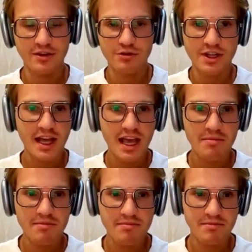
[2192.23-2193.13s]

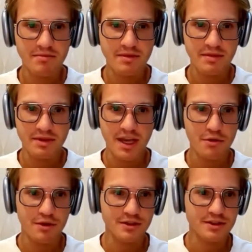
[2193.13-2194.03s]
username
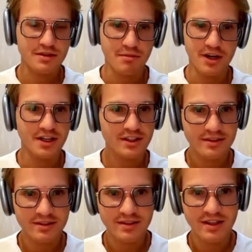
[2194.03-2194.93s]
equals
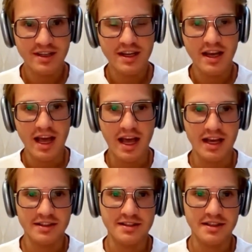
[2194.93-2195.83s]
Martin
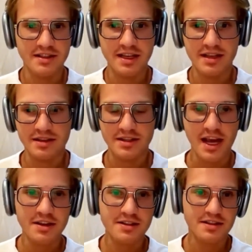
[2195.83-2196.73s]
and
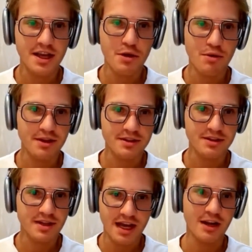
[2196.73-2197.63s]
text
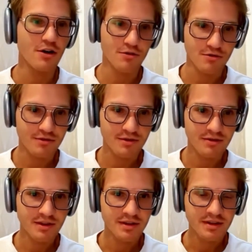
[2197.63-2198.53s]
equals hello.
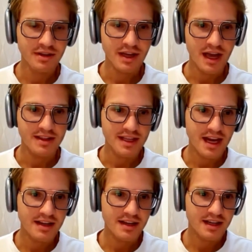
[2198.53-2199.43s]
And
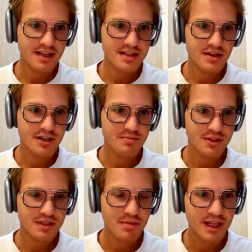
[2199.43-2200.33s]
then it's the
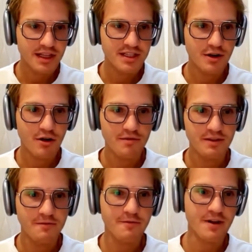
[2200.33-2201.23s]
responsibility of
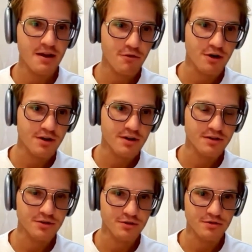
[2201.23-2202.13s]
the framework
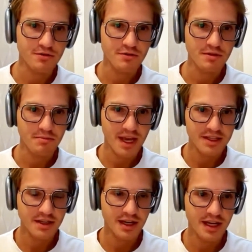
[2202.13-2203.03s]
to
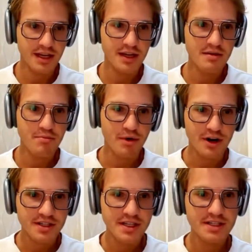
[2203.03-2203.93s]
basically
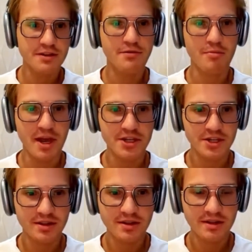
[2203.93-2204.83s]
parse this
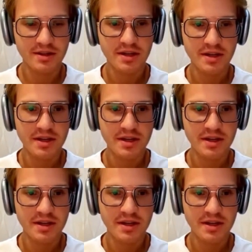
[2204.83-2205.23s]
information,